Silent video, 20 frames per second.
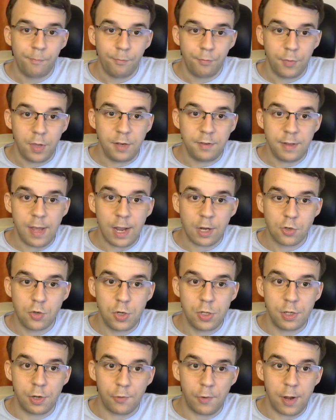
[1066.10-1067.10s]
It's actually
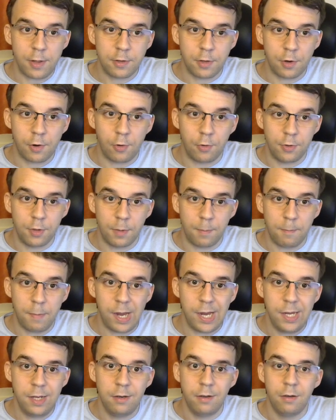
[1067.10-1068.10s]
the writer on the
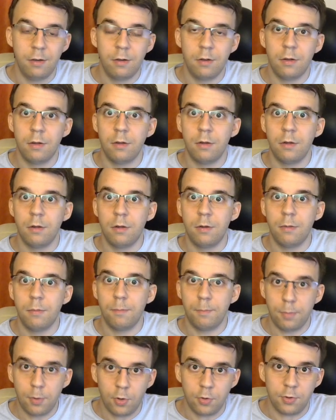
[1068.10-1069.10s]
main
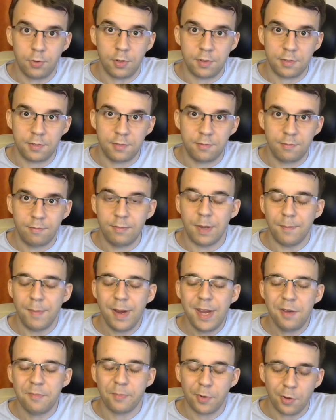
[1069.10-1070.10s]
process. The
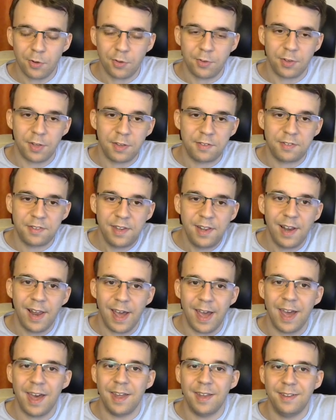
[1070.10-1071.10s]
main process still
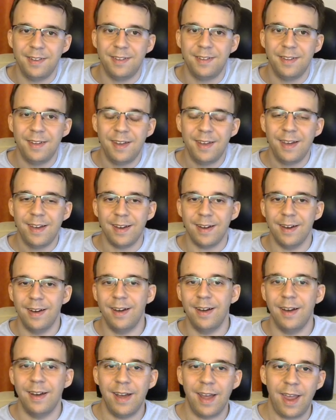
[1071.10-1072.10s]
has
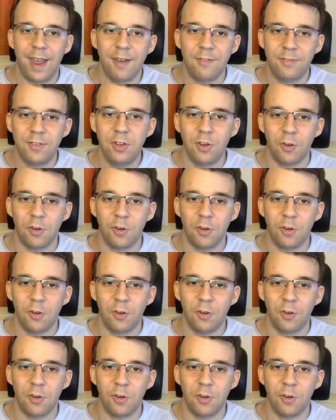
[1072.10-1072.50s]
uh, fd